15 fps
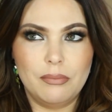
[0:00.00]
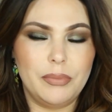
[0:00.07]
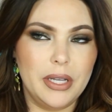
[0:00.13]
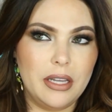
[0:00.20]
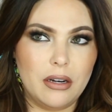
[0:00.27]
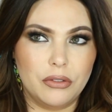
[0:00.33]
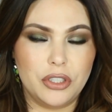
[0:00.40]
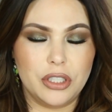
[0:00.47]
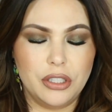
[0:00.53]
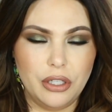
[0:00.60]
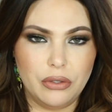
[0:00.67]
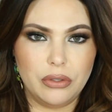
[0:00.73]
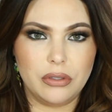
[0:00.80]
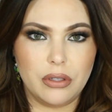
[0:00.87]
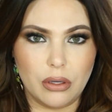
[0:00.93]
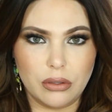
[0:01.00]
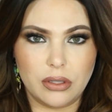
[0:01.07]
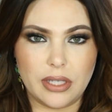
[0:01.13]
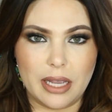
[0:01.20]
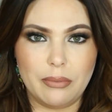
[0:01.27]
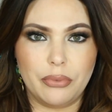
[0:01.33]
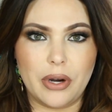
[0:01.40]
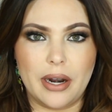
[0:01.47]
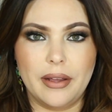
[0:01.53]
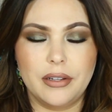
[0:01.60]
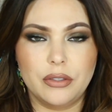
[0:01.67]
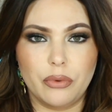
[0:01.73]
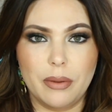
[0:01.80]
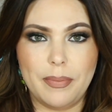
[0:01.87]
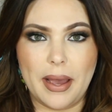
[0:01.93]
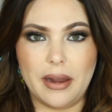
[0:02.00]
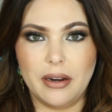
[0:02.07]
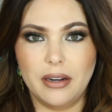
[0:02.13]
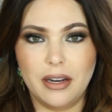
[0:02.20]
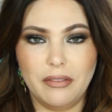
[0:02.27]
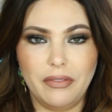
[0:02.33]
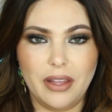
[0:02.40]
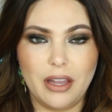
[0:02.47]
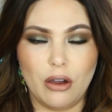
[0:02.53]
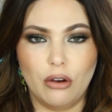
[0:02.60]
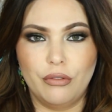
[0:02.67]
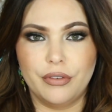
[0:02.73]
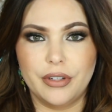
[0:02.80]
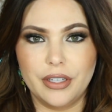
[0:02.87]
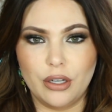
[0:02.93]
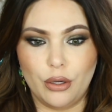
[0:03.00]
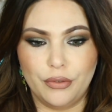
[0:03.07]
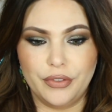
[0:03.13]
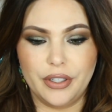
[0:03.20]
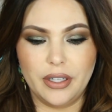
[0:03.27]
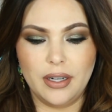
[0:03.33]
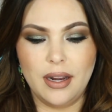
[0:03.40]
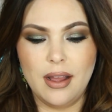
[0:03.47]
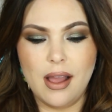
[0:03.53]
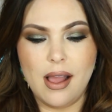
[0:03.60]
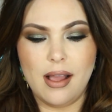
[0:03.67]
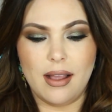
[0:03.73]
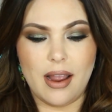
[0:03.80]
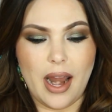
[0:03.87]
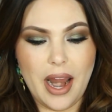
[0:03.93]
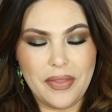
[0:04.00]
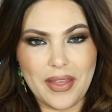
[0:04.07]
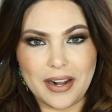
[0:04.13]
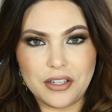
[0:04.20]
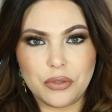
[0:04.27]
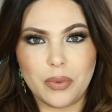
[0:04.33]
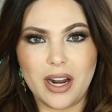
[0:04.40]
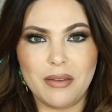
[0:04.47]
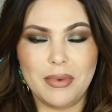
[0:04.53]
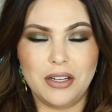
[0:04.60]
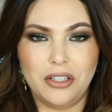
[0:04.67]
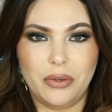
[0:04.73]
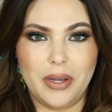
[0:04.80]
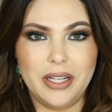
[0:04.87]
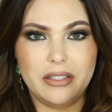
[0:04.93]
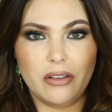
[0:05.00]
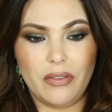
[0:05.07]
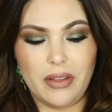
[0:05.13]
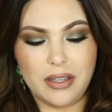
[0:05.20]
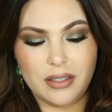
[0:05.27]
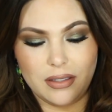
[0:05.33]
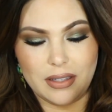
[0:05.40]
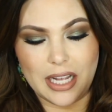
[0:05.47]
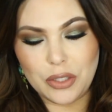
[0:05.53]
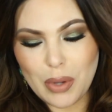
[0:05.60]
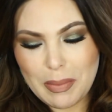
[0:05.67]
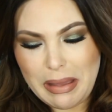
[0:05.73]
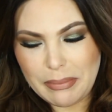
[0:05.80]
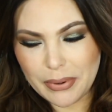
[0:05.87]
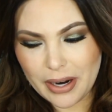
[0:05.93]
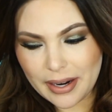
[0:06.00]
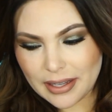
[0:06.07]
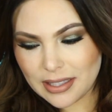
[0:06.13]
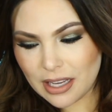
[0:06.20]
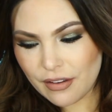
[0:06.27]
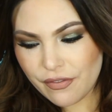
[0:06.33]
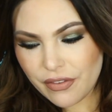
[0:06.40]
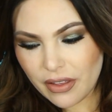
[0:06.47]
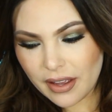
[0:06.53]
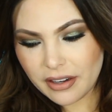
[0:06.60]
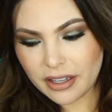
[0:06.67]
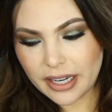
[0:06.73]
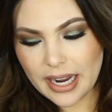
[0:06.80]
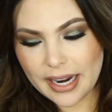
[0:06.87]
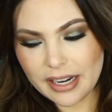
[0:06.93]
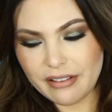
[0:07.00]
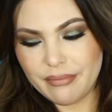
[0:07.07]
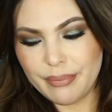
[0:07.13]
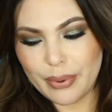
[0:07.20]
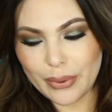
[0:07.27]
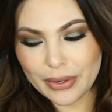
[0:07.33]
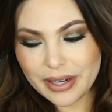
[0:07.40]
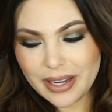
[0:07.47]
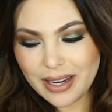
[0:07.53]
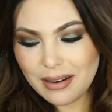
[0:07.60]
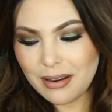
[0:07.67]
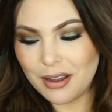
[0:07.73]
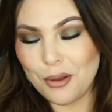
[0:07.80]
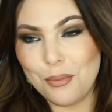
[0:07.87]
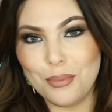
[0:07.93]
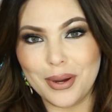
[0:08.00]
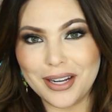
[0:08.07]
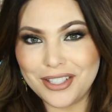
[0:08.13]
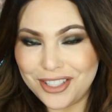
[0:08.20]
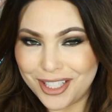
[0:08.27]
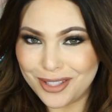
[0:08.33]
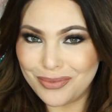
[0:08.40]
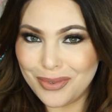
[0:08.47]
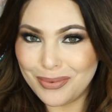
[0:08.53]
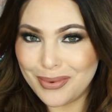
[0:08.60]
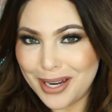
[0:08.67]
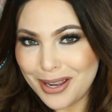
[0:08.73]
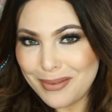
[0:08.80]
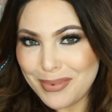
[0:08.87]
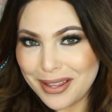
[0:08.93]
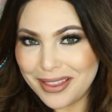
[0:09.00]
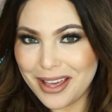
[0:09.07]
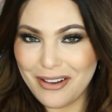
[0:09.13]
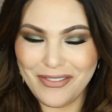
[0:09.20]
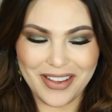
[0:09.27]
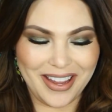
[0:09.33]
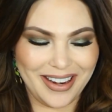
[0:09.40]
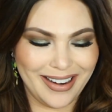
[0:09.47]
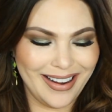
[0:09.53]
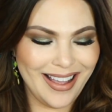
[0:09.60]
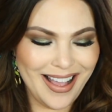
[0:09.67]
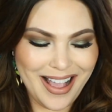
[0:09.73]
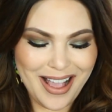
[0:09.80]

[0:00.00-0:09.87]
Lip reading: but you know, just use those same products repetitively over and over. And that's what I've been doing. So that's why my products, I feel like, are kind of boring, but it's just what I've been loving.